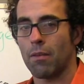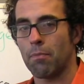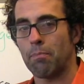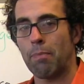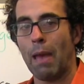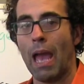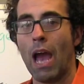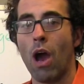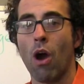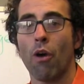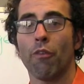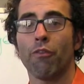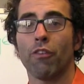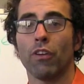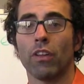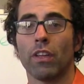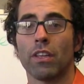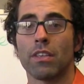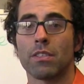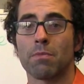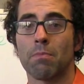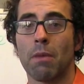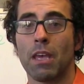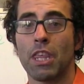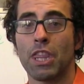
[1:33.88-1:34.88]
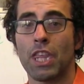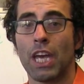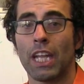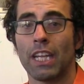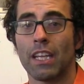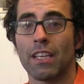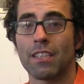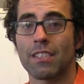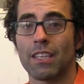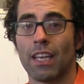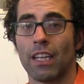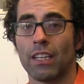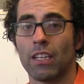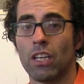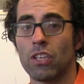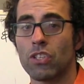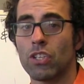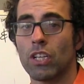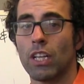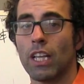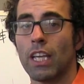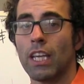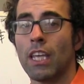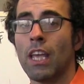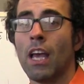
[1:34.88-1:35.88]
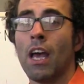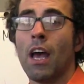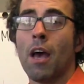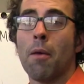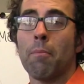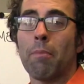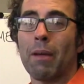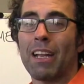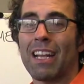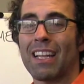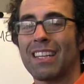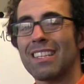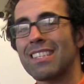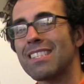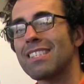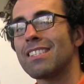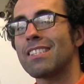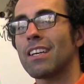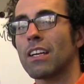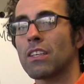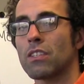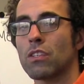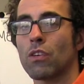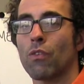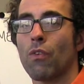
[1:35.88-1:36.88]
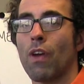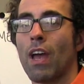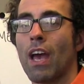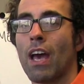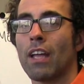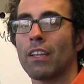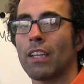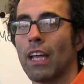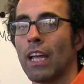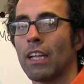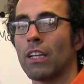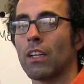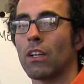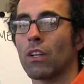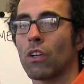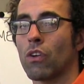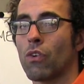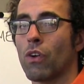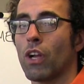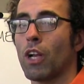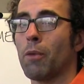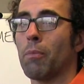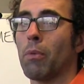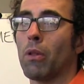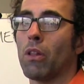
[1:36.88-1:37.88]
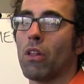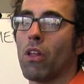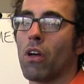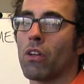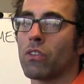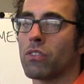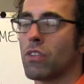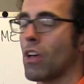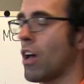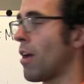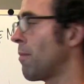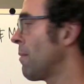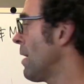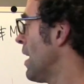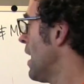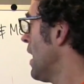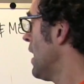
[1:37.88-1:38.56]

powerful as methane is initially, but it sticks around an incredible long time.